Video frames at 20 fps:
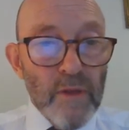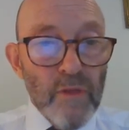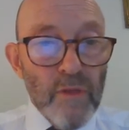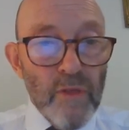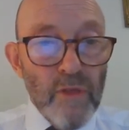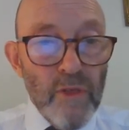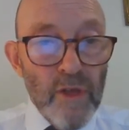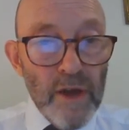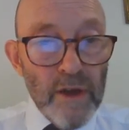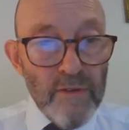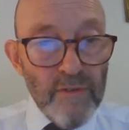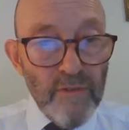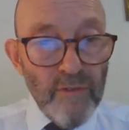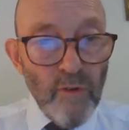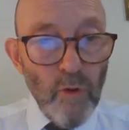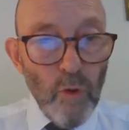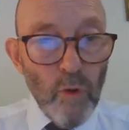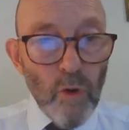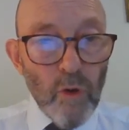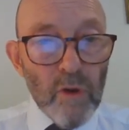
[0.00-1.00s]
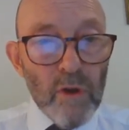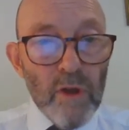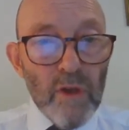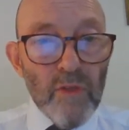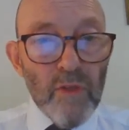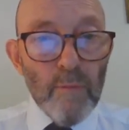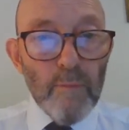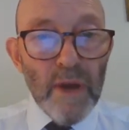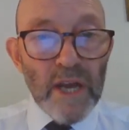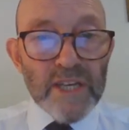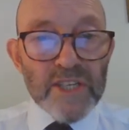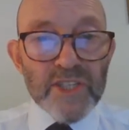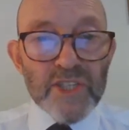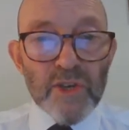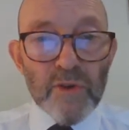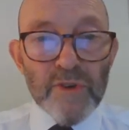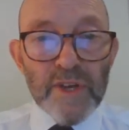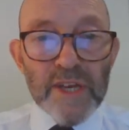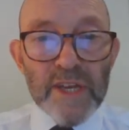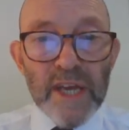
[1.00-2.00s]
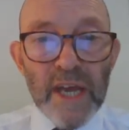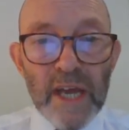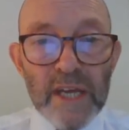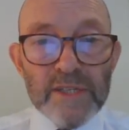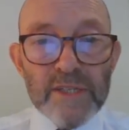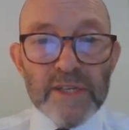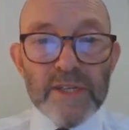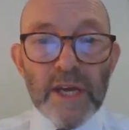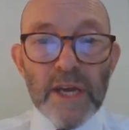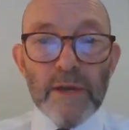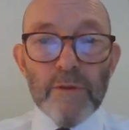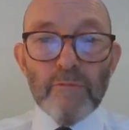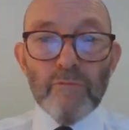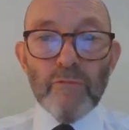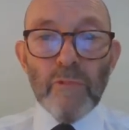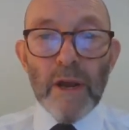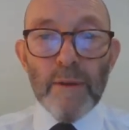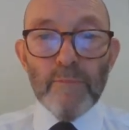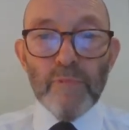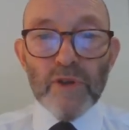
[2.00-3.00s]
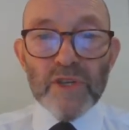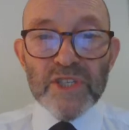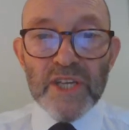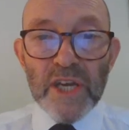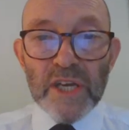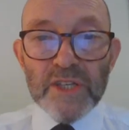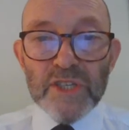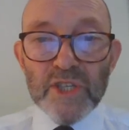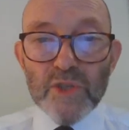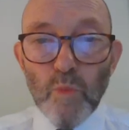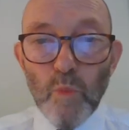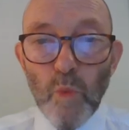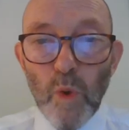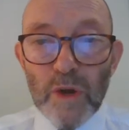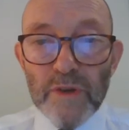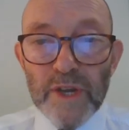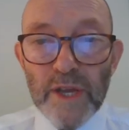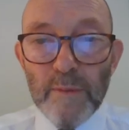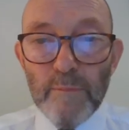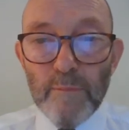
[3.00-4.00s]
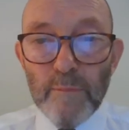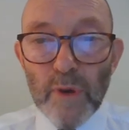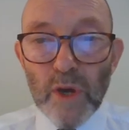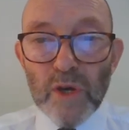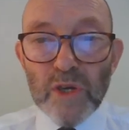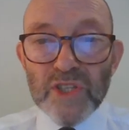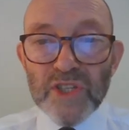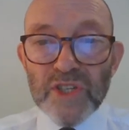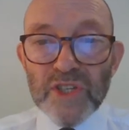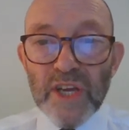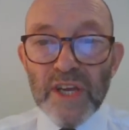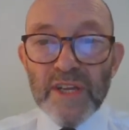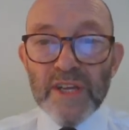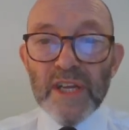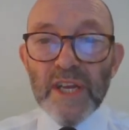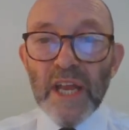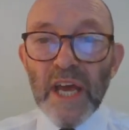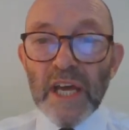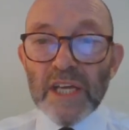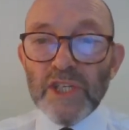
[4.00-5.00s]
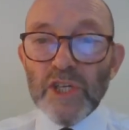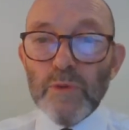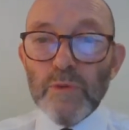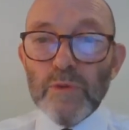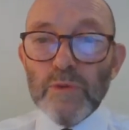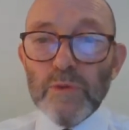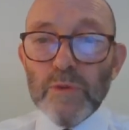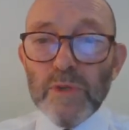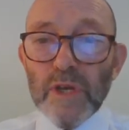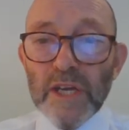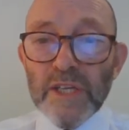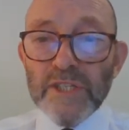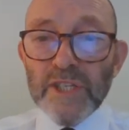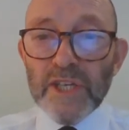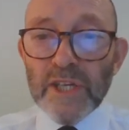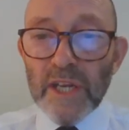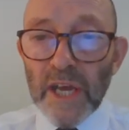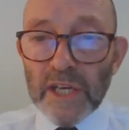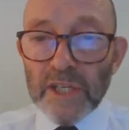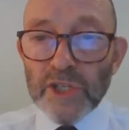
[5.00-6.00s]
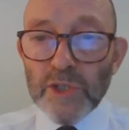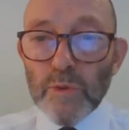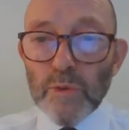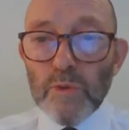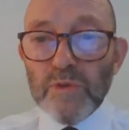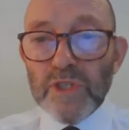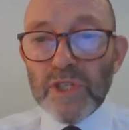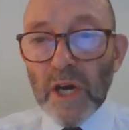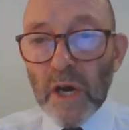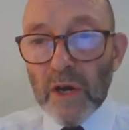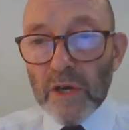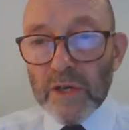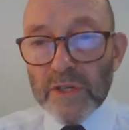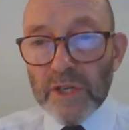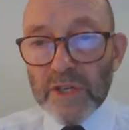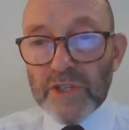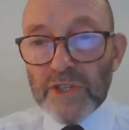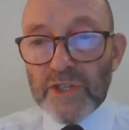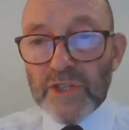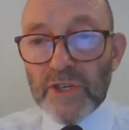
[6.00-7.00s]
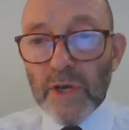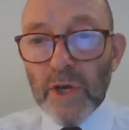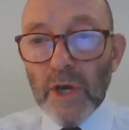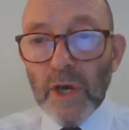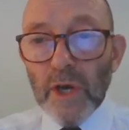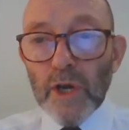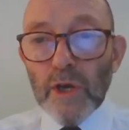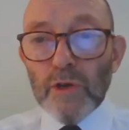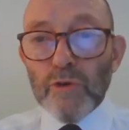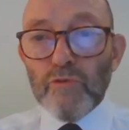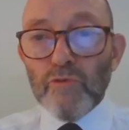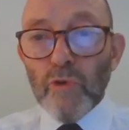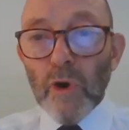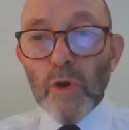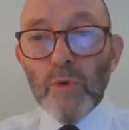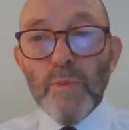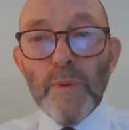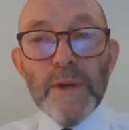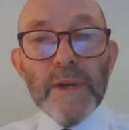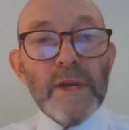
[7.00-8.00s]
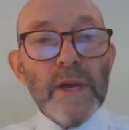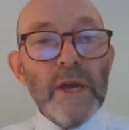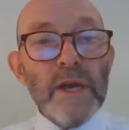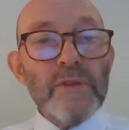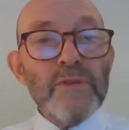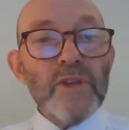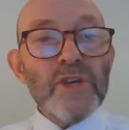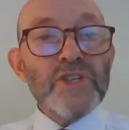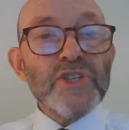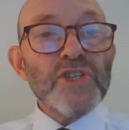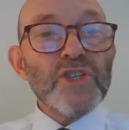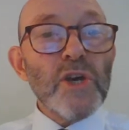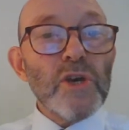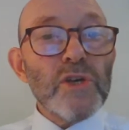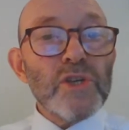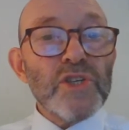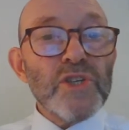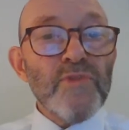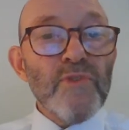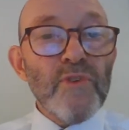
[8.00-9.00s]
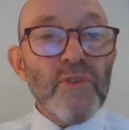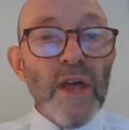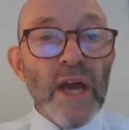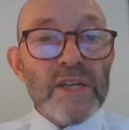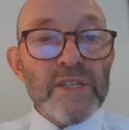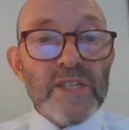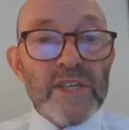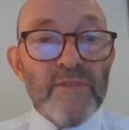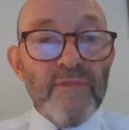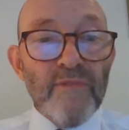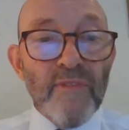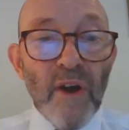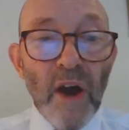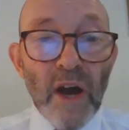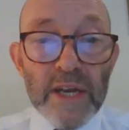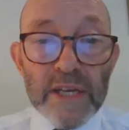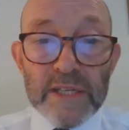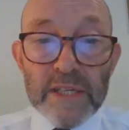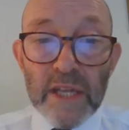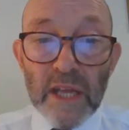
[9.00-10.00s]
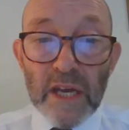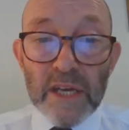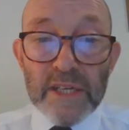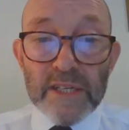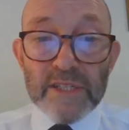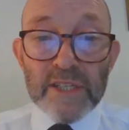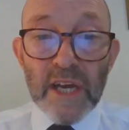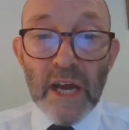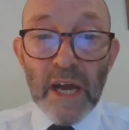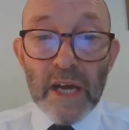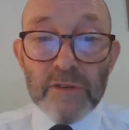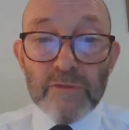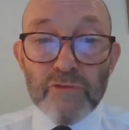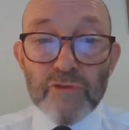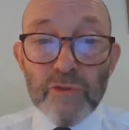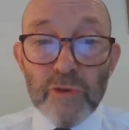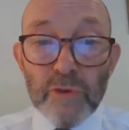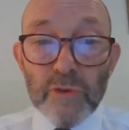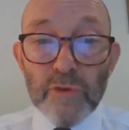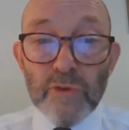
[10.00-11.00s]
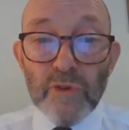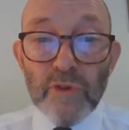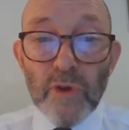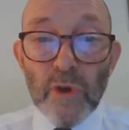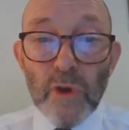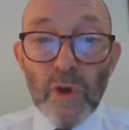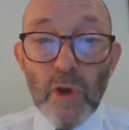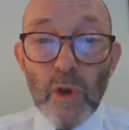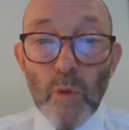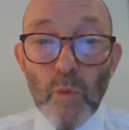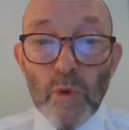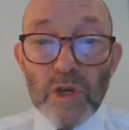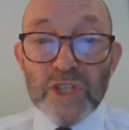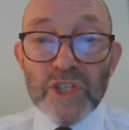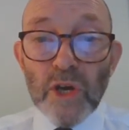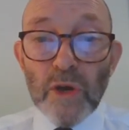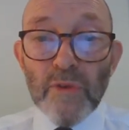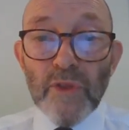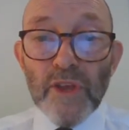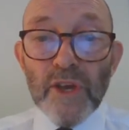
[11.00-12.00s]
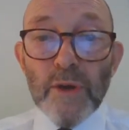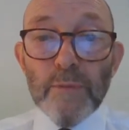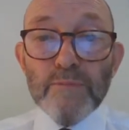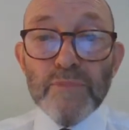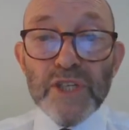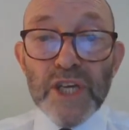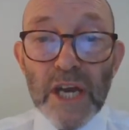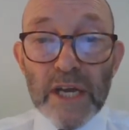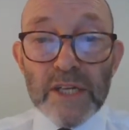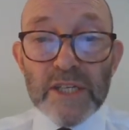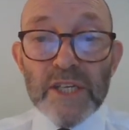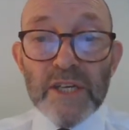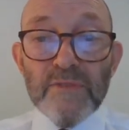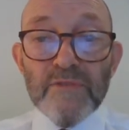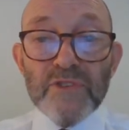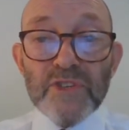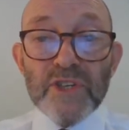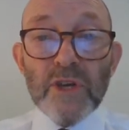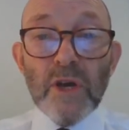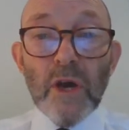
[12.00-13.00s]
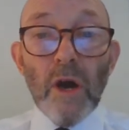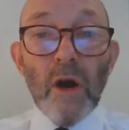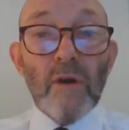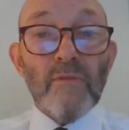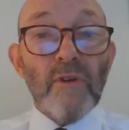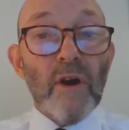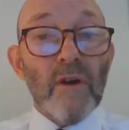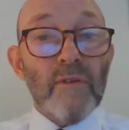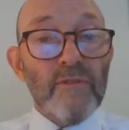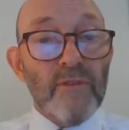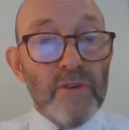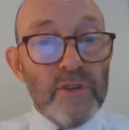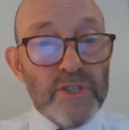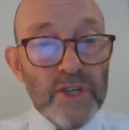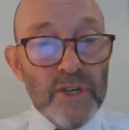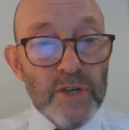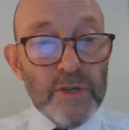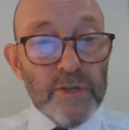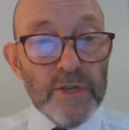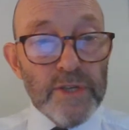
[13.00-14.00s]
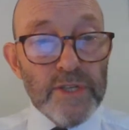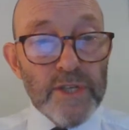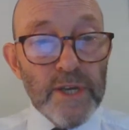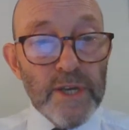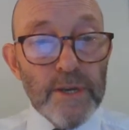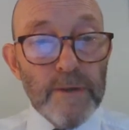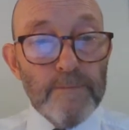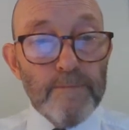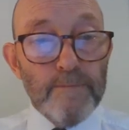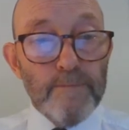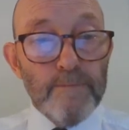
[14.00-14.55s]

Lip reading: Therefore, the Masonic candidate represents one immersed in intellectual darkness, groping in the search for that divine light and truth which are the objectives of our fraternity.